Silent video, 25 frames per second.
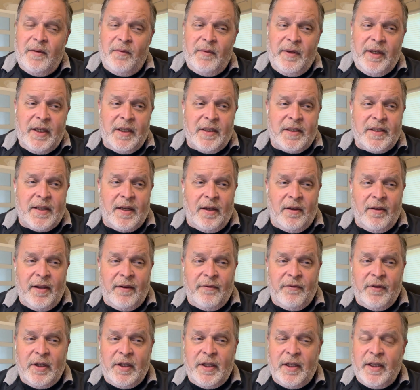we could sell
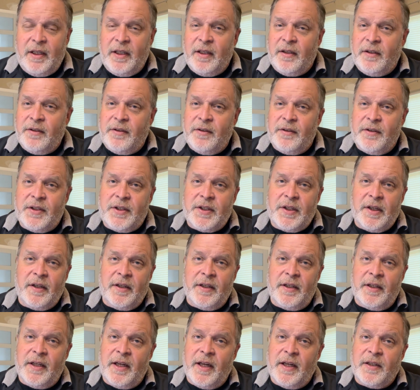everything under the
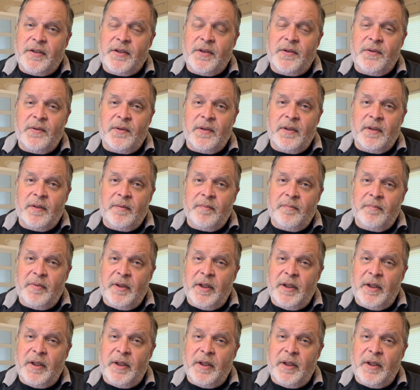sun in that store,